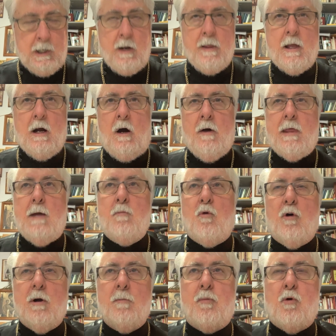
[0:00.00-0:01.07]
But are they, are they
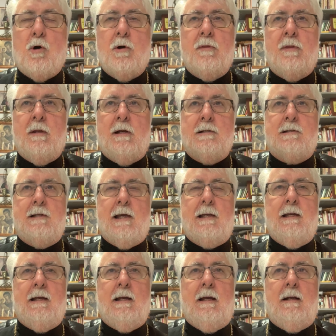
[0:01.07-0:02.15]
more important than us
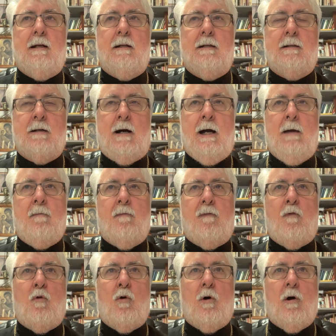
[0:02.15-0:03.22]
taking time
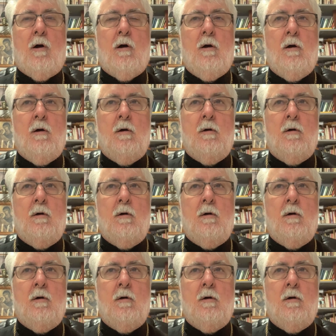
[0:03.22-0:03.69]
for